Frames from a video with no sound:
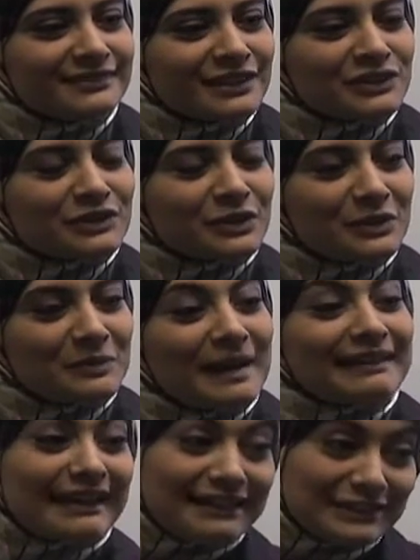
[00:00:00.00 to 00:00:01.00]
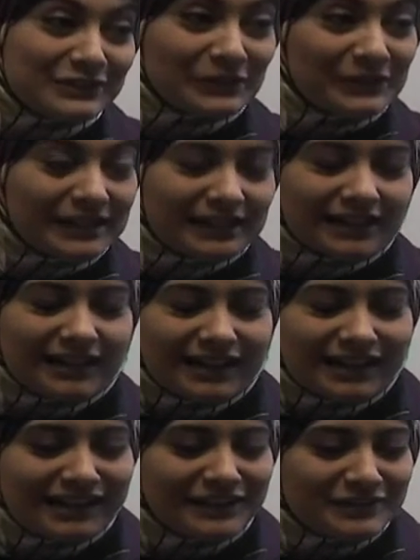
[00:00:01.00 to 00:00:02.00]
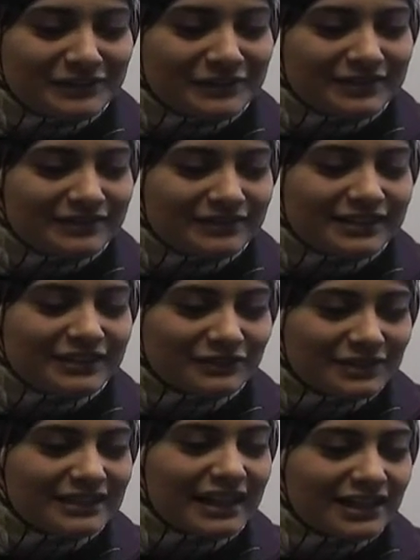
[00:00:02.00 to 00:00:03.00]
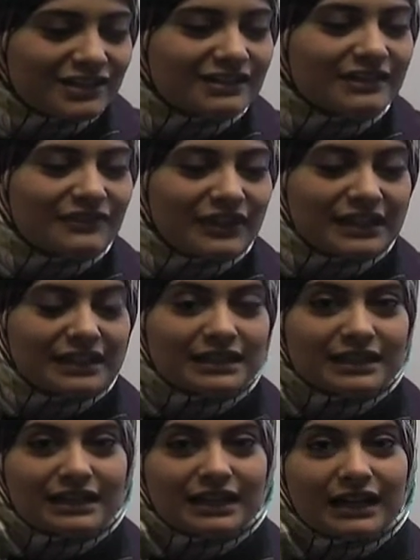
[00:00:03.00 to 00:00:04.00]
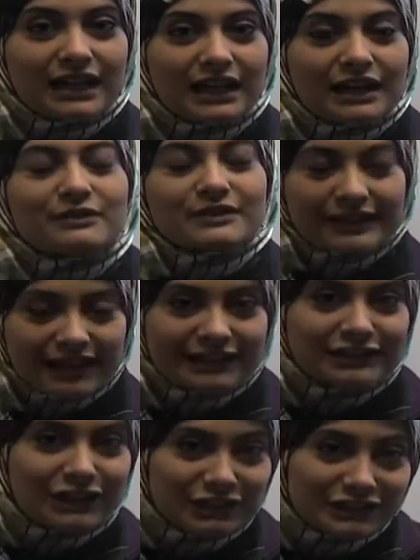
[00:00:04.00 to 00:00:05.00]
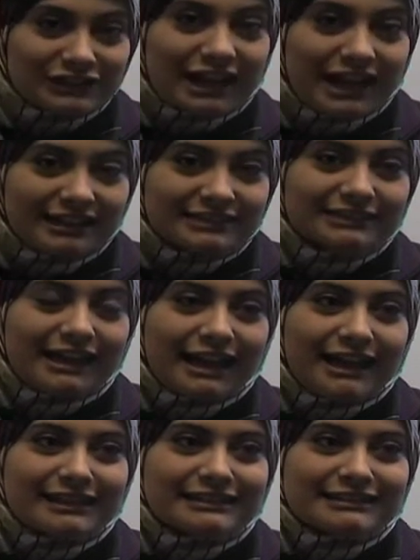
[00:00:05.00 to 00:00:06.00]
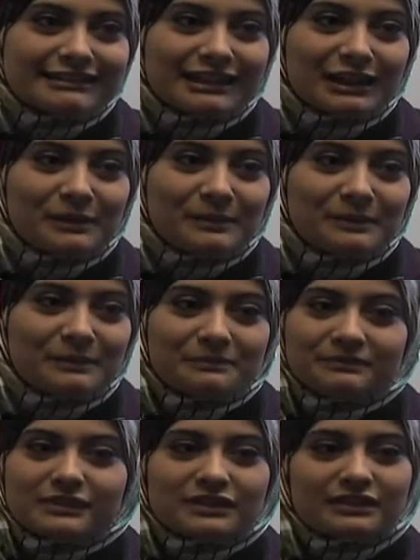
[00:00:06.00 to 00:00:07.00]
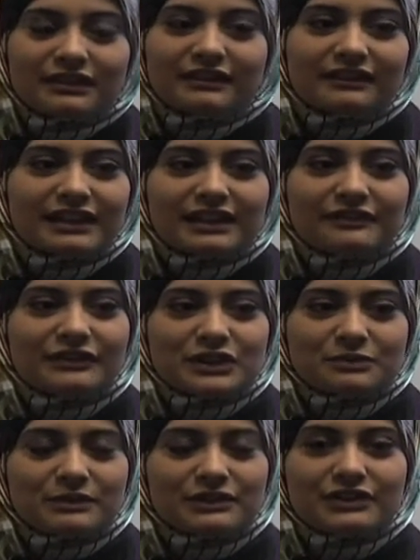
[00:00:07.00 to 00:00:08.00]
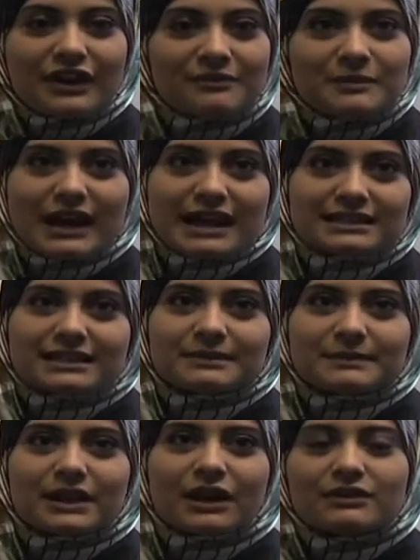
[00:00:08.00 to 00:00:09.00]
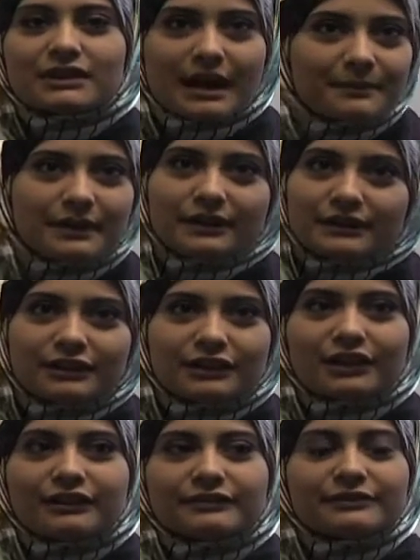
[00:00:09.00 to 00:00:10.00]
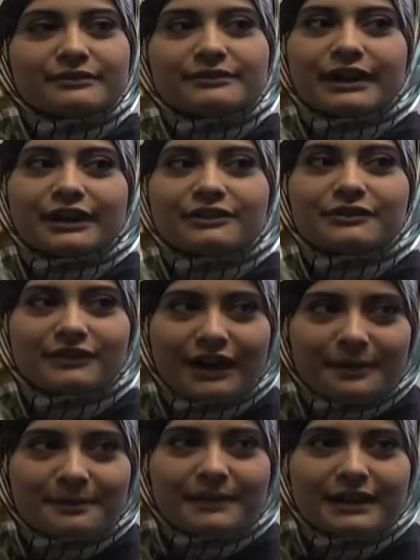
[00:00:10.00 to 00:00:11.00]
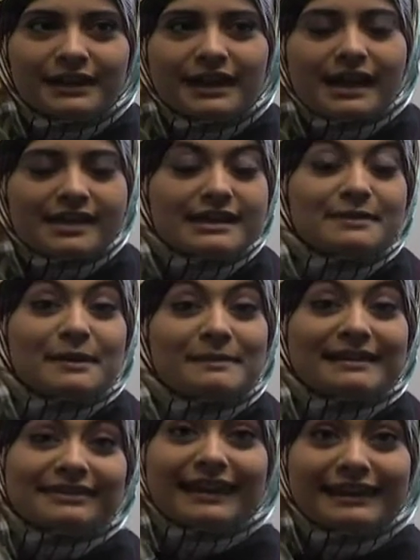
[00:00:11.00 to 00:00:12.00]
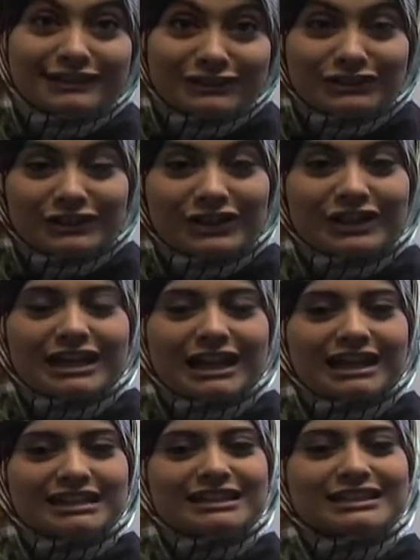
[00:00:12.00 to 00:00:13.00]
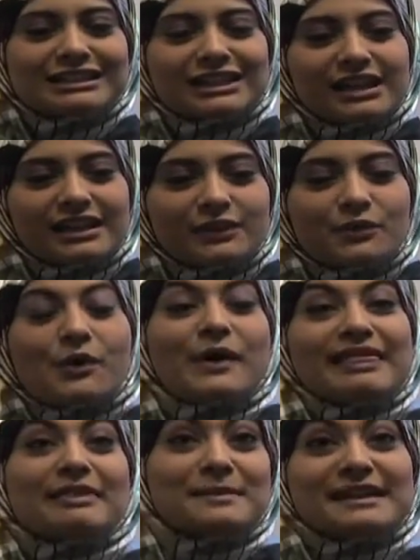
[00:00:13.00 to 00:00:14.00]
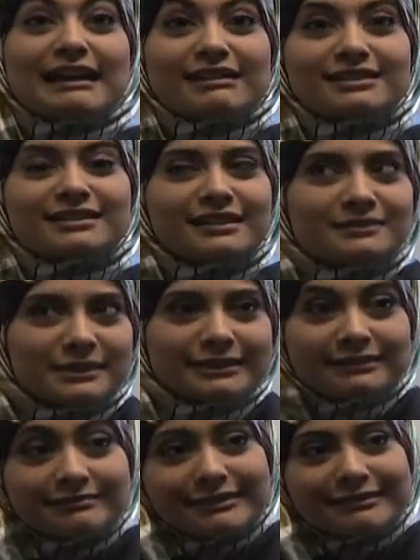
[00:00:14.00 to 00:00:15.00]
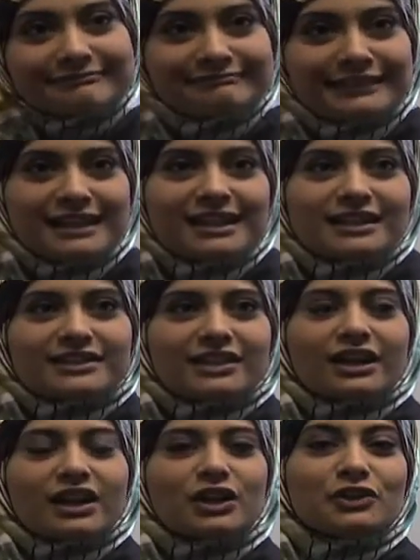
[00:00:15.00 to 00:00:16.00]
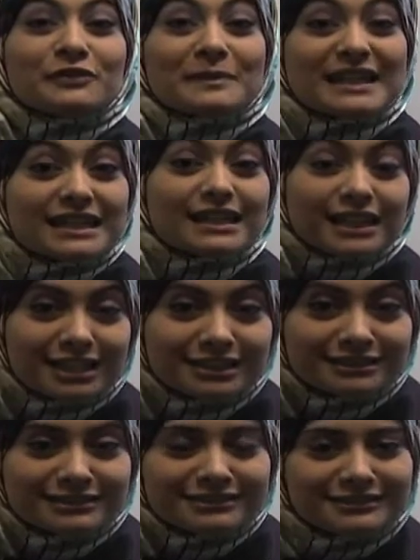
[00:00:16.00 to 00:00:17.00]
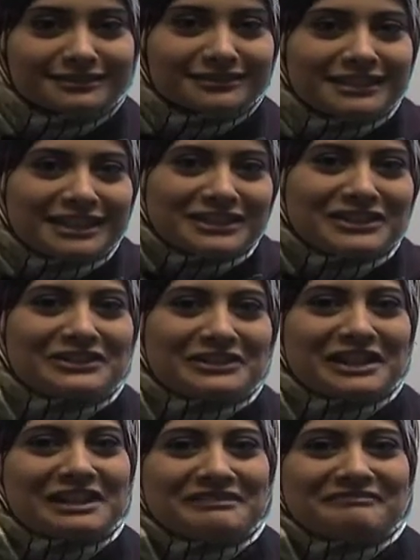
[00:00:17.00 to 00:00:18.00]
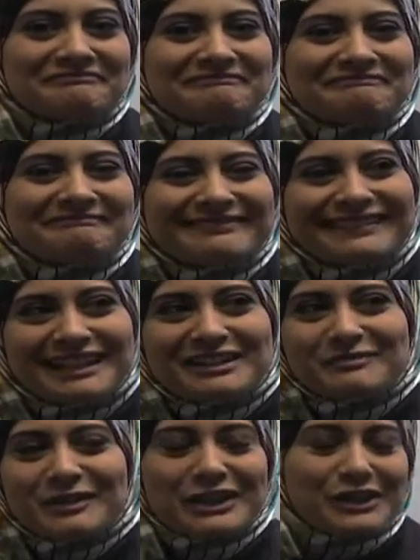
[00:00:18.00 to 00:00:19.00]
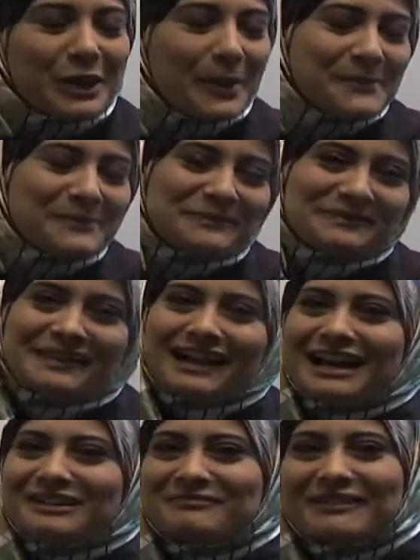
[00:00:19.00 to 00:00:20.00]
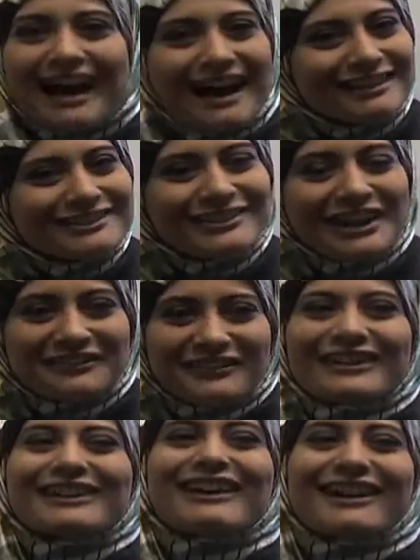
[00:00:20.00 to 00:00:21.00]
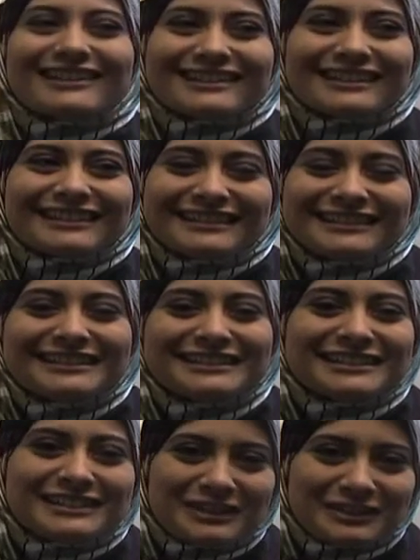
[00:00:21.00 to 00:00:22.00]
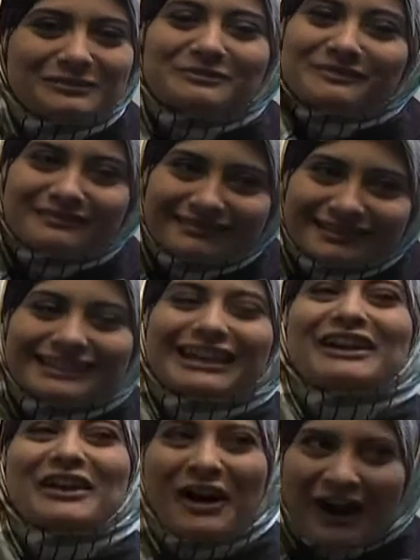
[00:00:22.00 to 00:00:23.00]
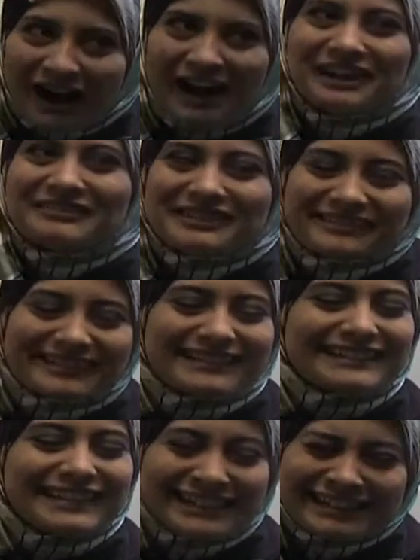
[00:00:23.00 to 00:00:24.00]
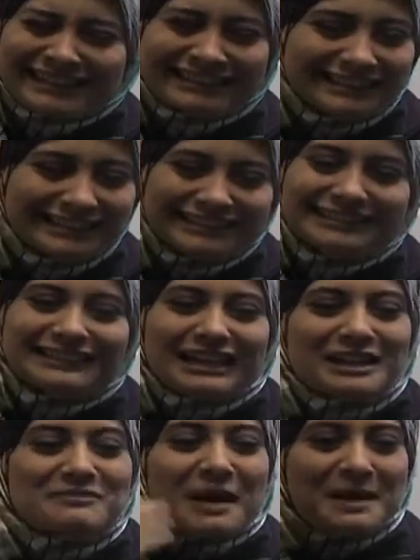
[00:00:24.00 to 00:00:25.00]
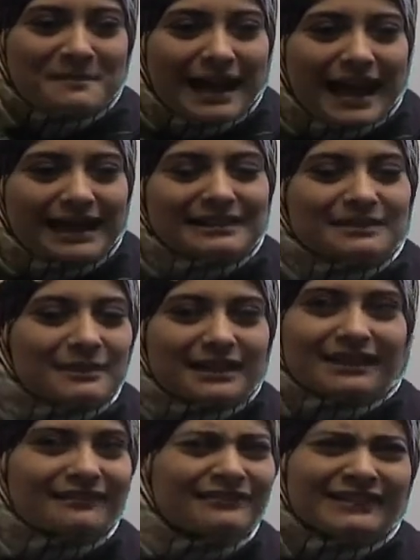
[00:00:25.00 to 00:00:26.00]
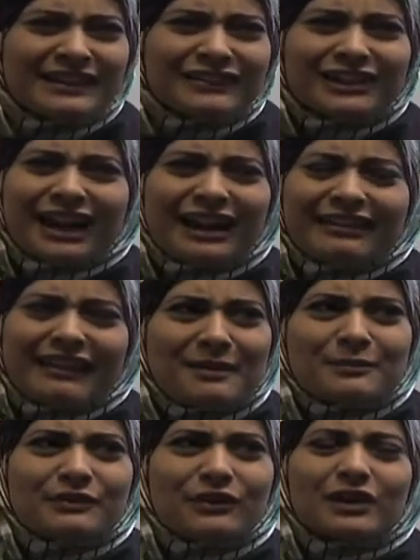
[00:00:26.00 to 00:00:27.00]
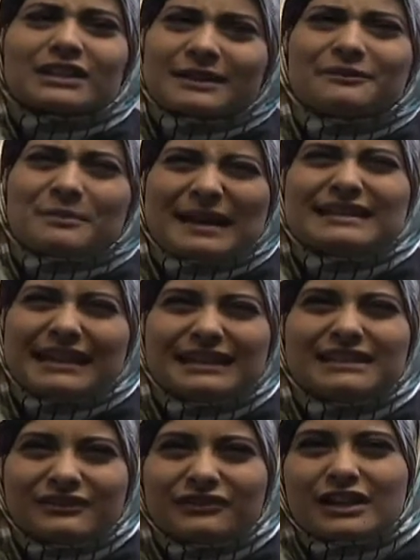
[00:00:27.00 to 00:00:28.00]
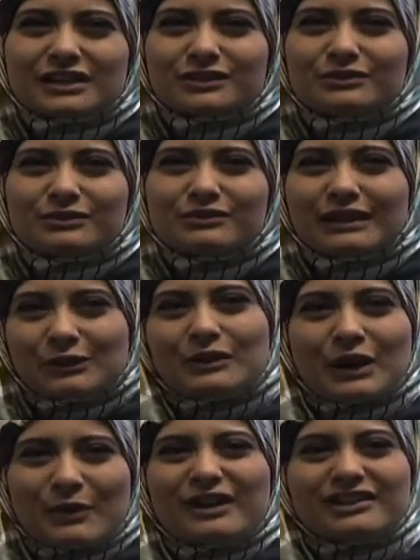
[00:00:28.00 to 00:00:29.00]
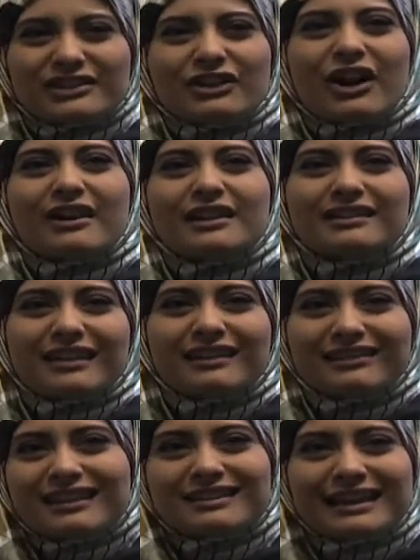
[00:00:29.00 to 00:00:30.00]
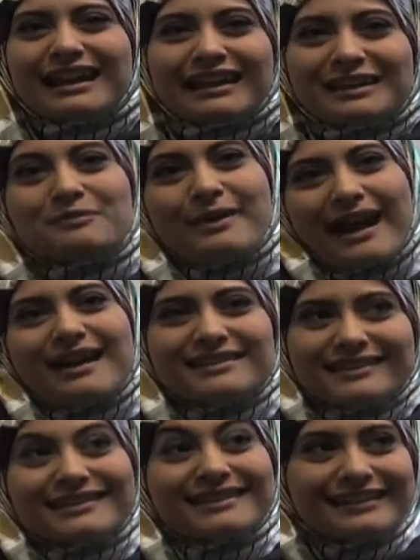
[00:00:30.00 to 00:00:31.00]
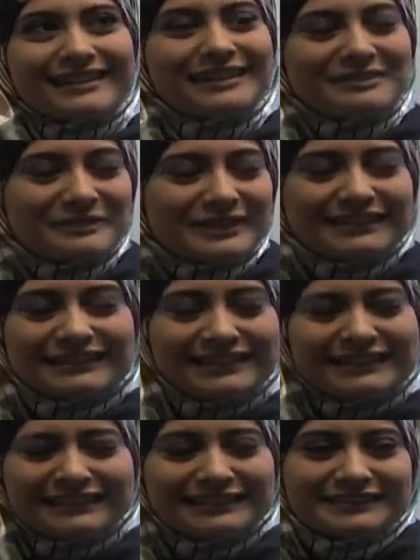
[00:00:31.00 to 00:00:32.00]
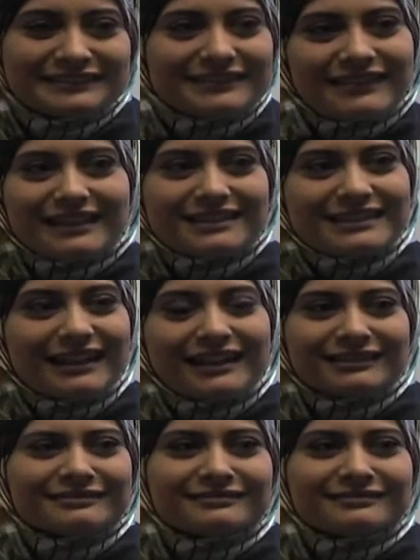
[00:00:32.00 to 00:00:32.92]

So my last story was really actually funny. Again in undergrad, and just I think a freshman or sophomore asks me, oh, Nama, you know, where are you from? And I'm about to answer, and he's like, well, wait, let me guess. I'm like, okay. He's like, are you from India? And I just look at him, and I'm like, no, I'm not. I'm trying very hard to stay calm, and I'm like, India. And in my mind, I'm like, I've never gotten that before, except for my Desi friends, who's like, when I wear a sari, they say I could pass as Indian, but that's not.